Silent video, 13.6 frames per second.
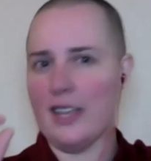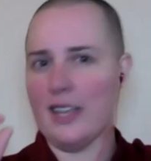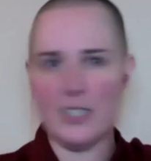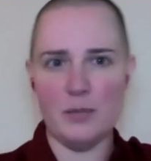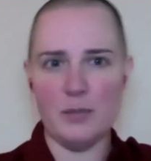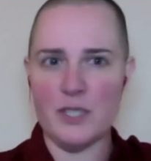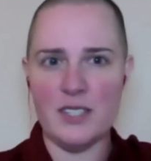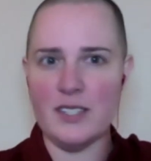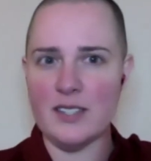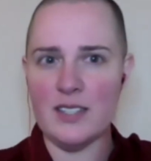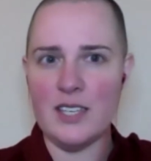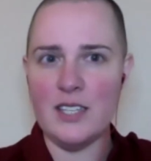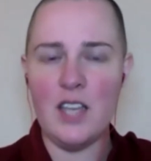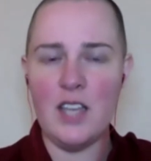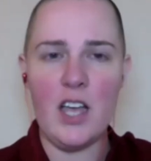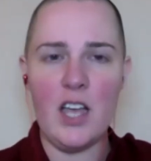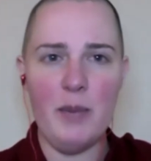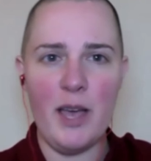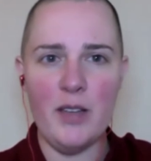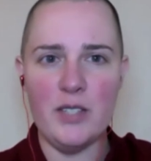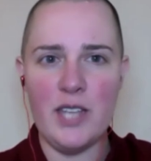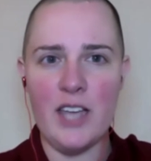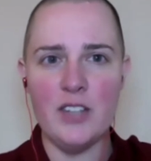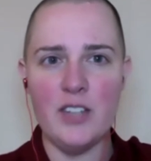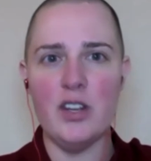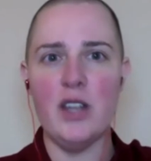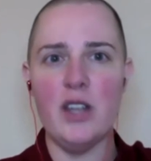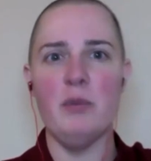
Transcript: explicitly talk about Tantra,